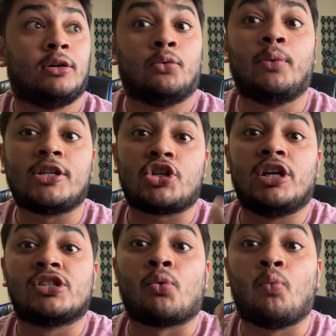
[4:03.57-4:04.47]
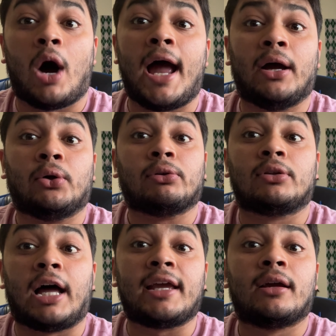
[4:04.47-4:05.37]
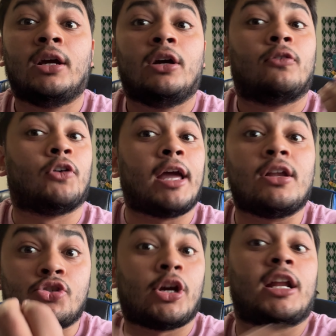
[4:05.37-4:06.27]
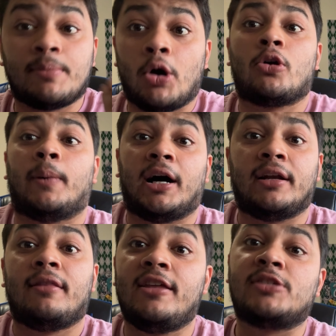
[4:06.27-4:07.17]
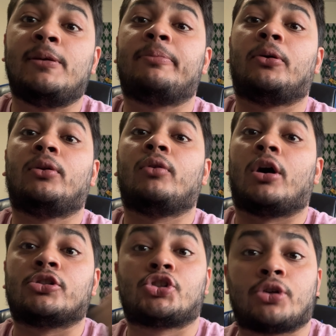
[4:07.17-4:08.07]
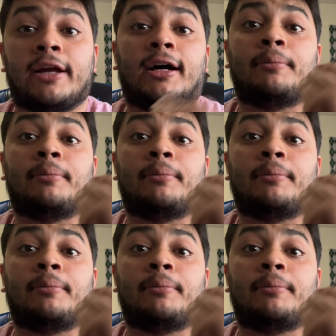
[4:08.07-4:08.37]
which is wild. Like, forget training Pokemon, these people are straight up